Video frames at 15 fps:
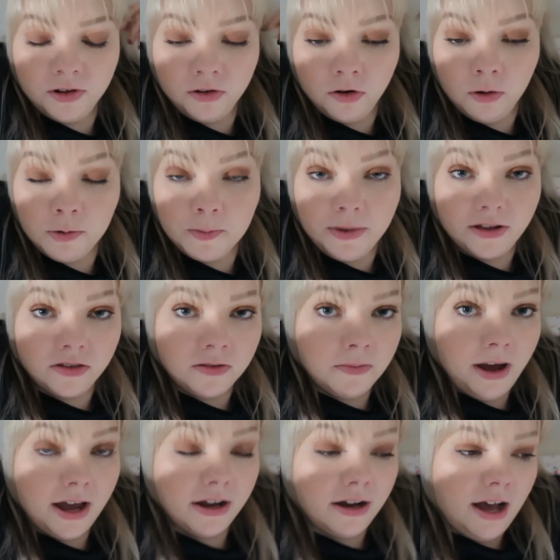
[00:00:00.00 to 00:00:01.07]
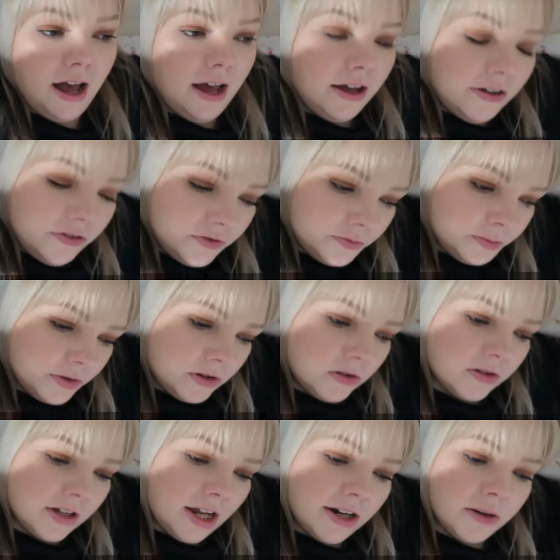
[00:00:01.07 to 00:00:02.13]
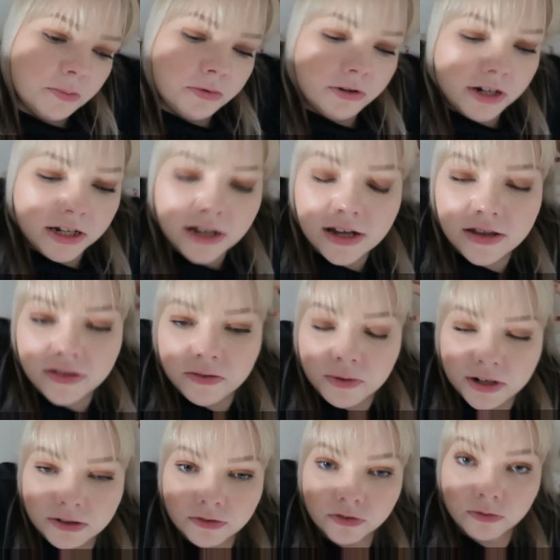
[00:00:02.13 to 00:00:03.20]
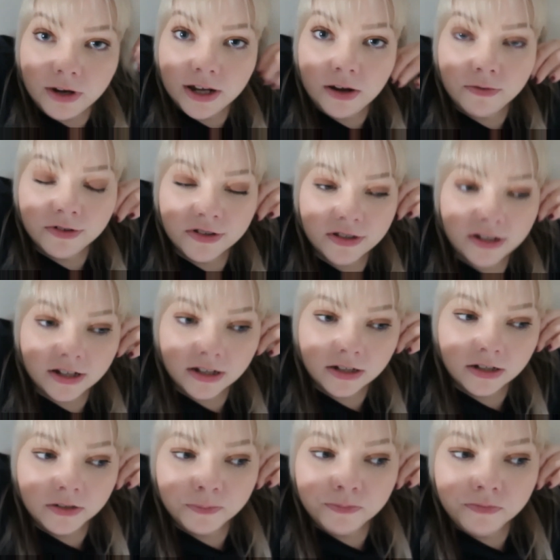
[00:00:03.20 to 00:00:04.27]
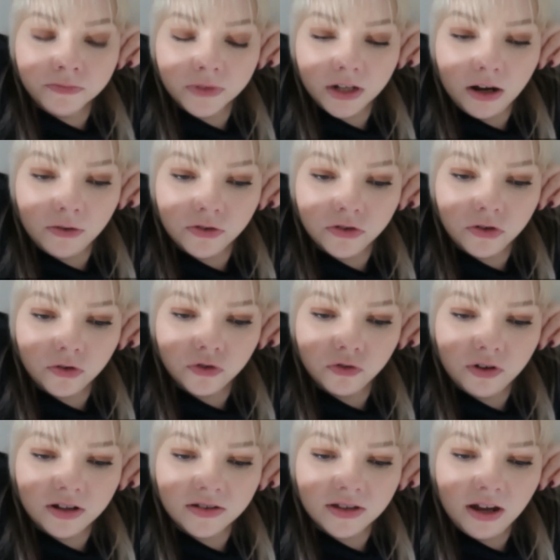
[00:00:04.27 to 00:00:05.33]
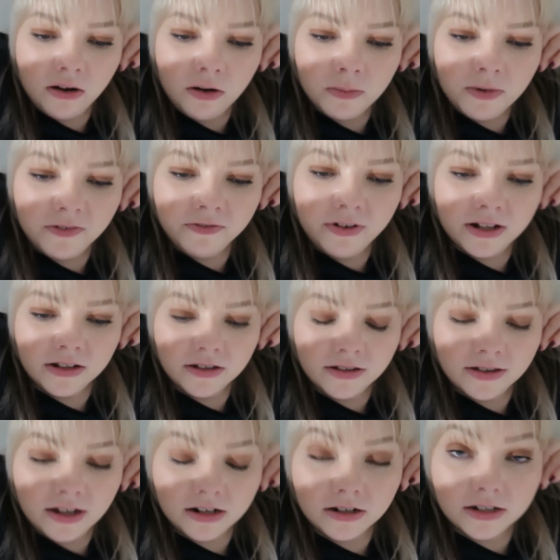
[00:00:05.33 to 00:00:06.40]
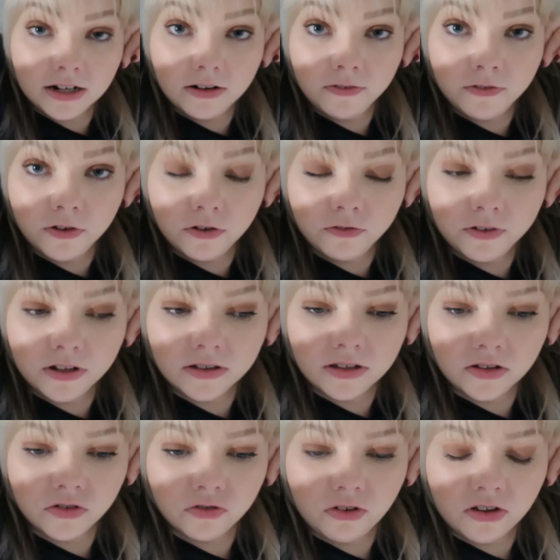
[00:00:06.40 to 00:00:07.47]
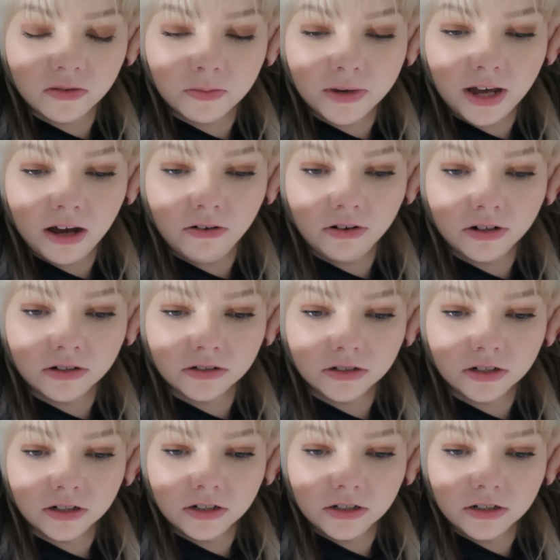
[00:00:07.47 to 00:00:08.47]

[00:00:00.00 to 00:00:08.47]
coming back to my life, because I had it pretty easy when I was away. Obviously, I was still stressed out, and my friend said and did a few things that stressed me out, and